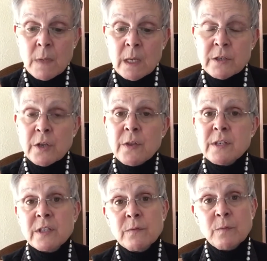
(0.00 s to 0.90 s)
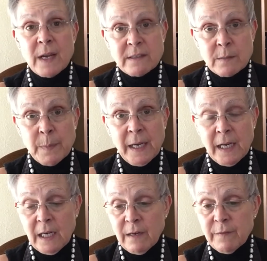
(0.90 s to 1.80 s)
So this
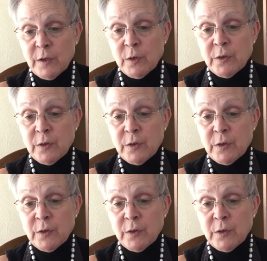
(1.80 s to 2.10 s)
recipe, if you